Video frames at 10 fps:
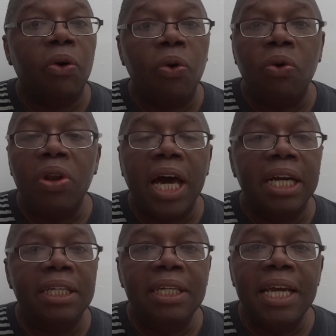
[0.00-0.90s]
whole lot
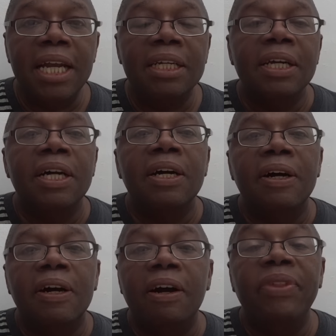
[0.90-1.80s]
of debt,
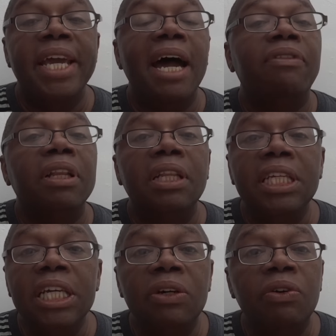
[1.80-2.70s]
they have a
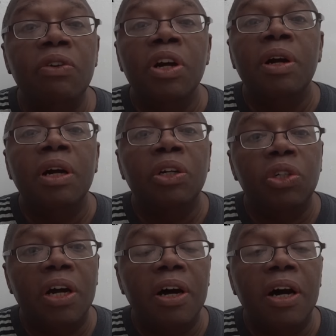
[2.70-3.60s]
legal
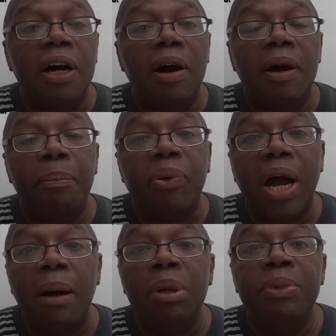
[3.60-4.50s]

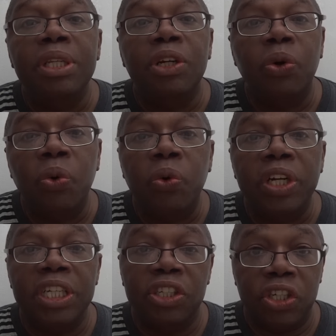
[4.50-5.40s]
problem in the
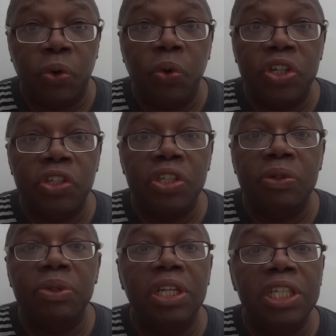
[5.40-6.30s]
court, they're in the court
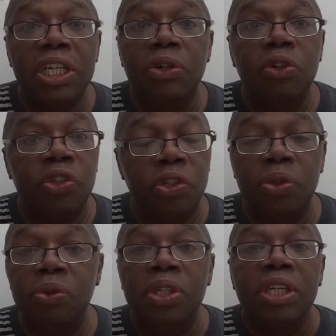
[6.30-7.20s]
system with a legal
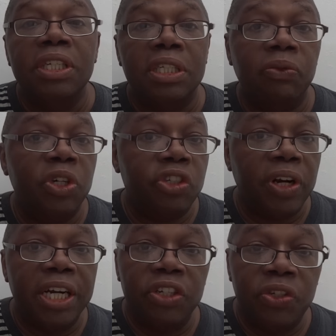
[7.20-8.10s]
suit, someone
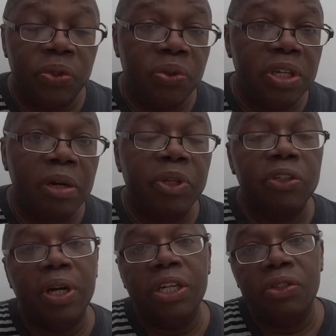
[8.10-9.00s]
trying to sue them, they're
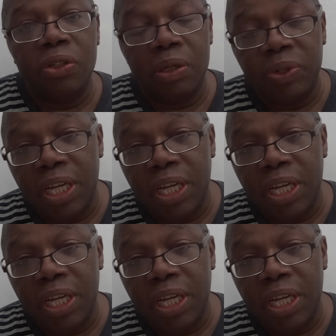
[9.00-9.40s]
trying to sue someone